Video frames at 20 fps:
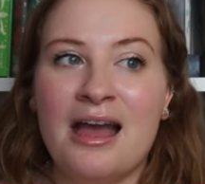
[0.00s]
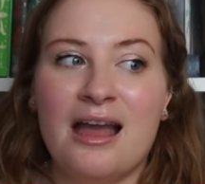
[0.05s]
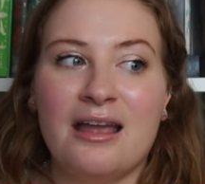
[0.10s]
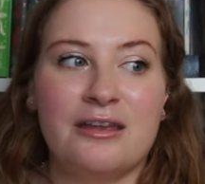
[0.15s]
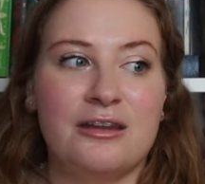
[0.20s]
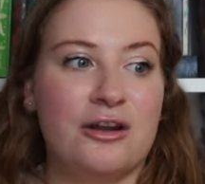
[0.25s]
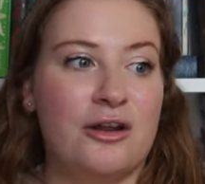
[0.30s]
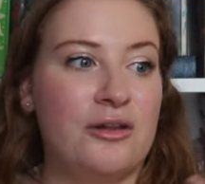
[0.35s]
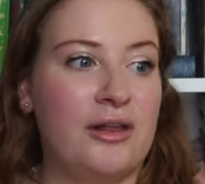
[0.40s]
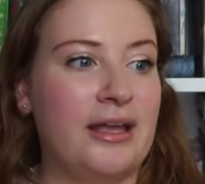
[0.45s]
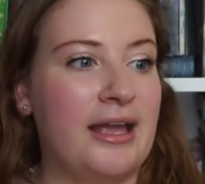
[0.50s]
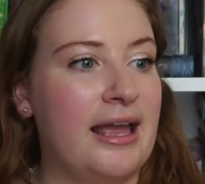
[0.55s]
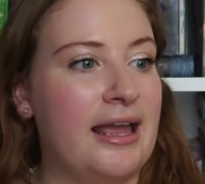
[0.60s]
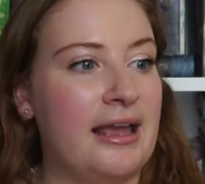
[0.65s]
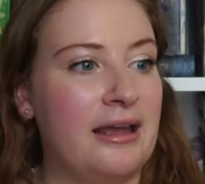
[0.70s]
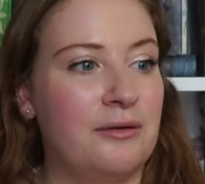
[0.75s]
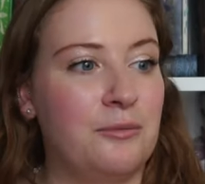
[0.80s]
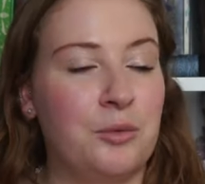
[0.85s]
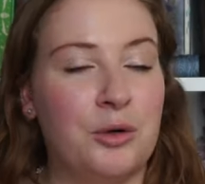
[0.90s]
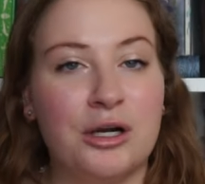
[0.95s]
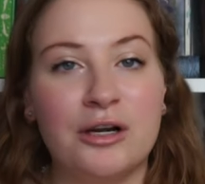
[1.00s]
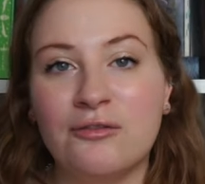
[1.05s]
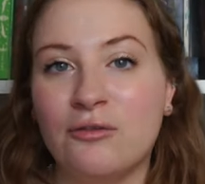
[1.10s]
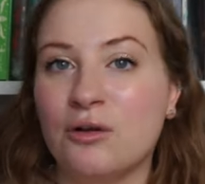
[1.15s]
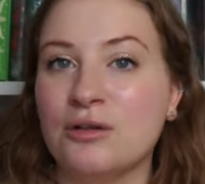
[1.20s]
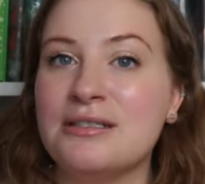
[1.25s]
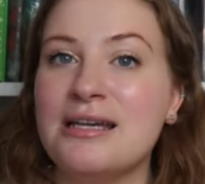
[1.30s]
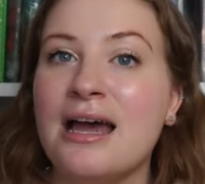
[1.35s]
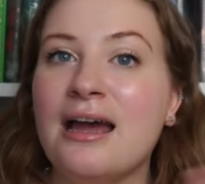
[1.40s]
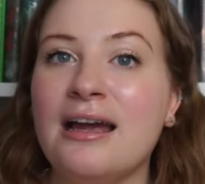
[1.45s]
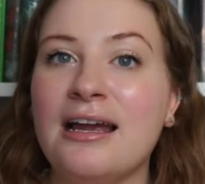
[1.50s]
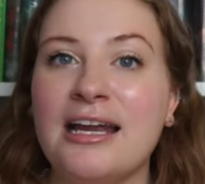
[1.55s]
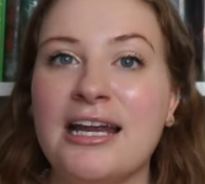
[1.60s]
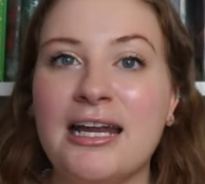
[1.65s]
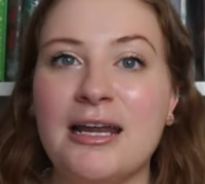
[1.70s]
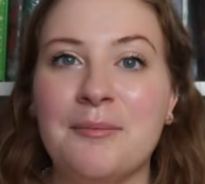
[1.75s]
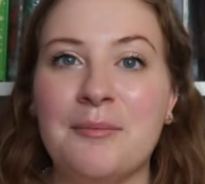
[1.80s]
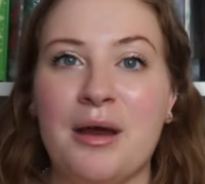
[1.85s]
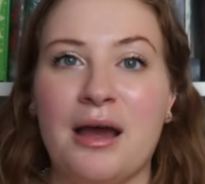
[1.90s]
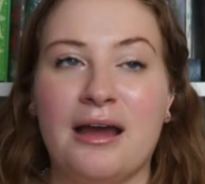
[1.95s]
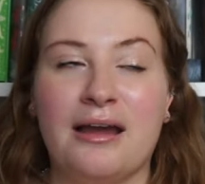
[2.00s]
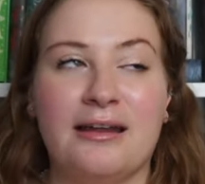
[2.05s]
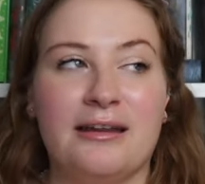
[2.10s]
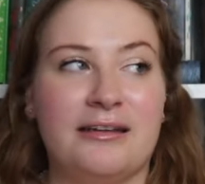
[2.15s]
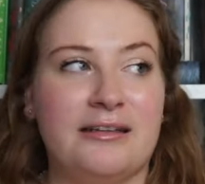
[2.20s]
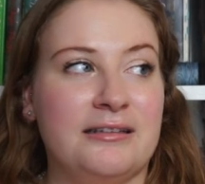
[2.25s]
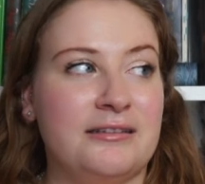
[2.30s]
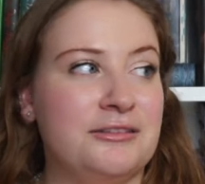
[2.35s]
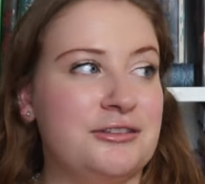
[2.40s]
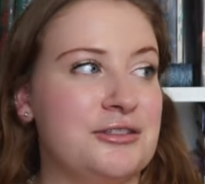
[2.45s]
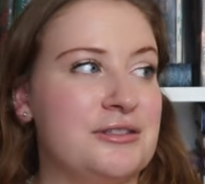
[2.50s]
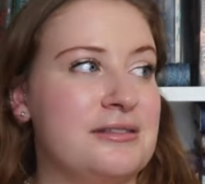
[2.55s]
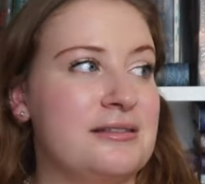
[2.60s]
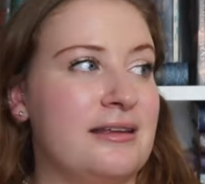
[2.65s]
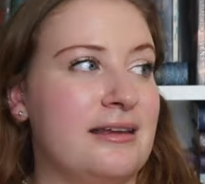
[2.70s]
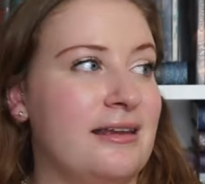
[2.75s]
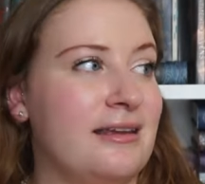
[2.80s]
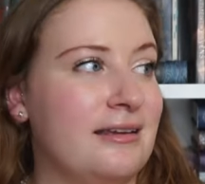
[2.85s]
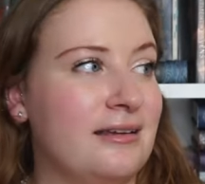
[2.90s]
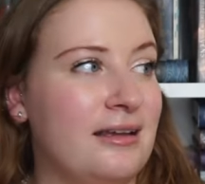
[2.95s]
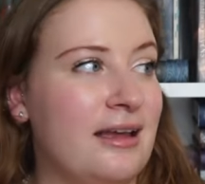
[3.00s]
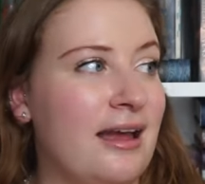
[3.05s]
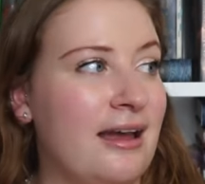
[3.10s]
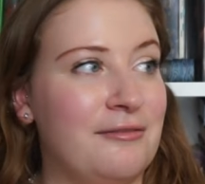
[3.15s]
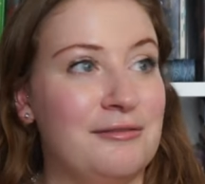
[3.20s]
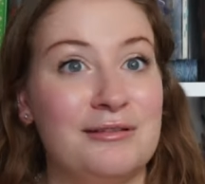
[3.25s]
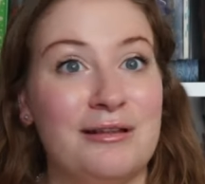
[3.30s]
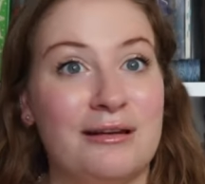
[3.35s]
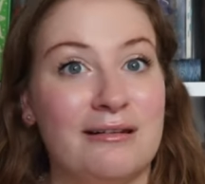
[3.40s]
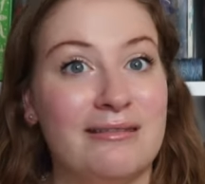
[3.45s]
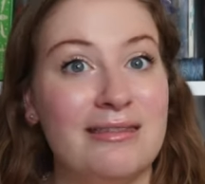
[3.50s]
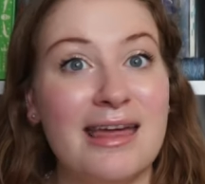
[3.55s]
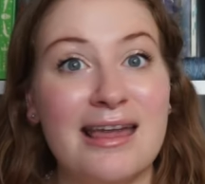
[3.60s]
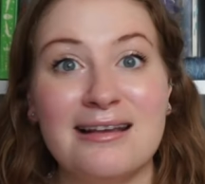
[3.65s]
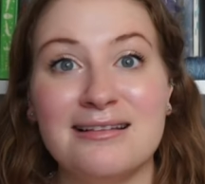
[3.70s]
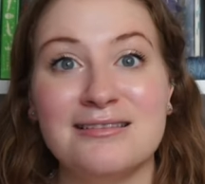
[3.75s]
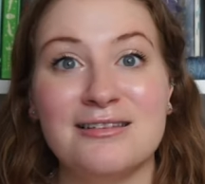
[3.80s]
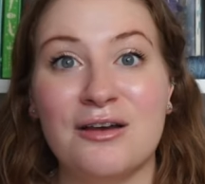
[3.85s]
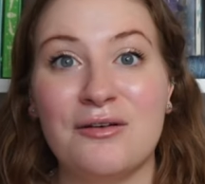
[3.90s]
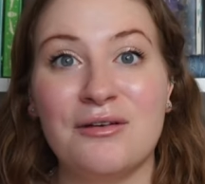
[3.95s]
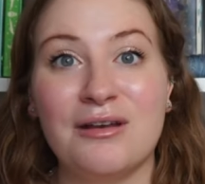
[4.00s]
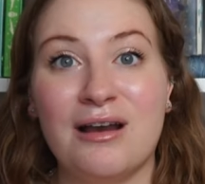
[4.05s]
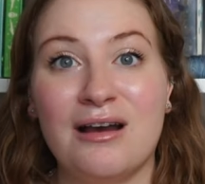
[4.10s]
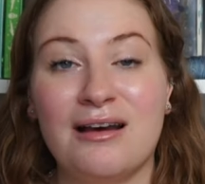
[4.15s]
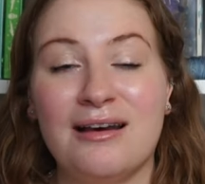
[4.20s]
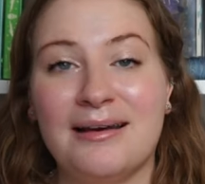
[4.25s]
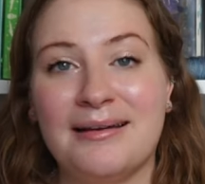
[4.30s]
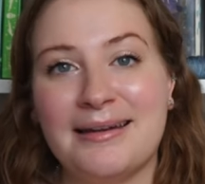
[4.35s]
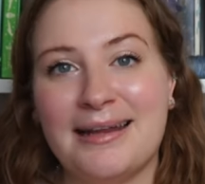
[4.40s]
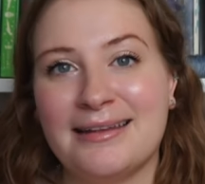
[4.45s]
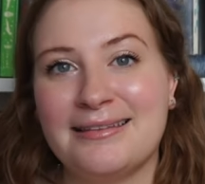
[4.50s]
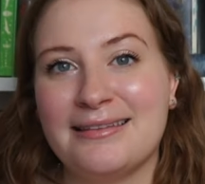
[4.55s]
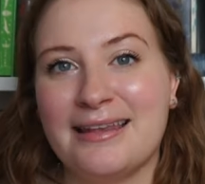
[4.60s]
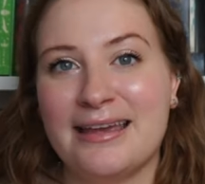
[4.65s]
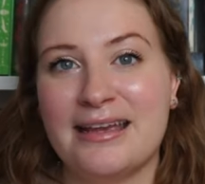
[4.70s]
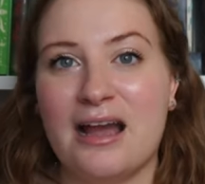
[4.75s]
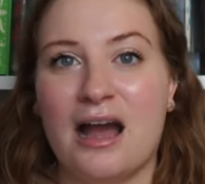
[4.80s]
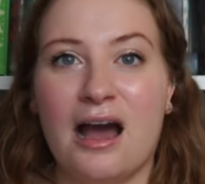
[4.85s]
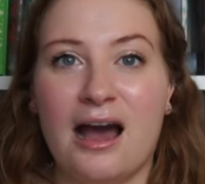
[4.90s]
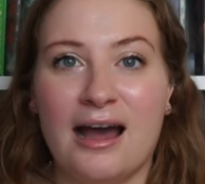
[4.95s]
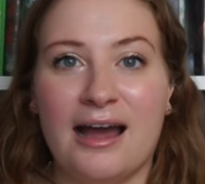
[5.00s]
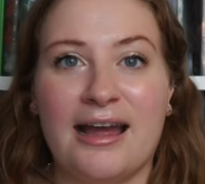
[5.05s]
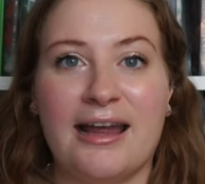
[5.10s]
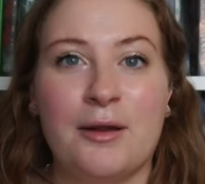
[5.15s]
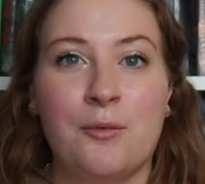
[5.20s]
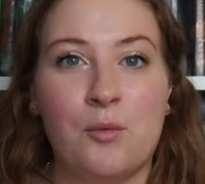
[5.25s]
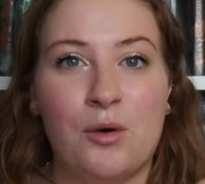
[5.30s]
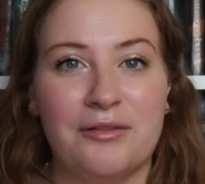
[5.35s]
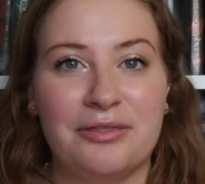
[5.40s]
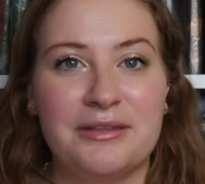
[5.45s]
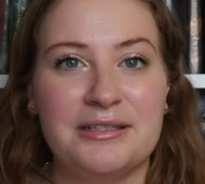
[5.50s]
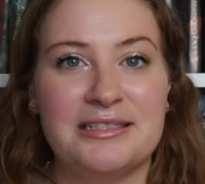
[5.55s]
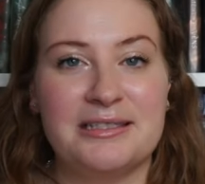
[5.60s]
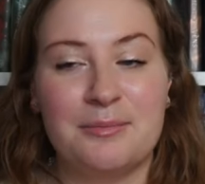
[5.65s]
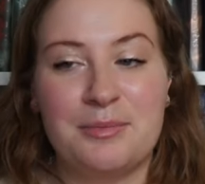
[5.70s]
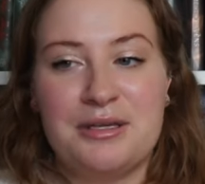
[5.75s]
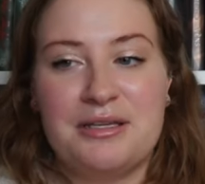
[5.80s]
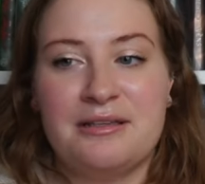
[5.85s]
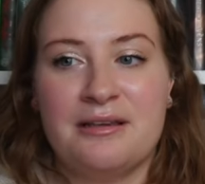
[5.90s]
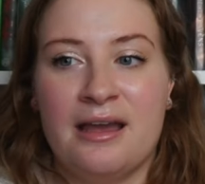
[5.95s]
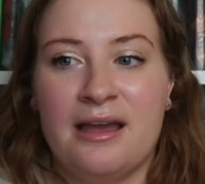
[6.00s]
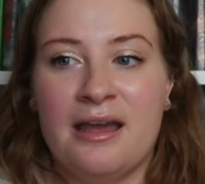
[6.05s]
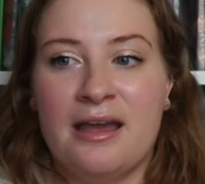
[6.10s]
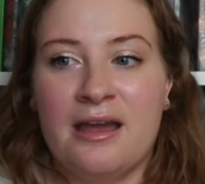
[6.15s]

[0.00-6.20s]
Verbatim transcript: you know, like I work full time, I just like have a lot of things going on and like I want this to be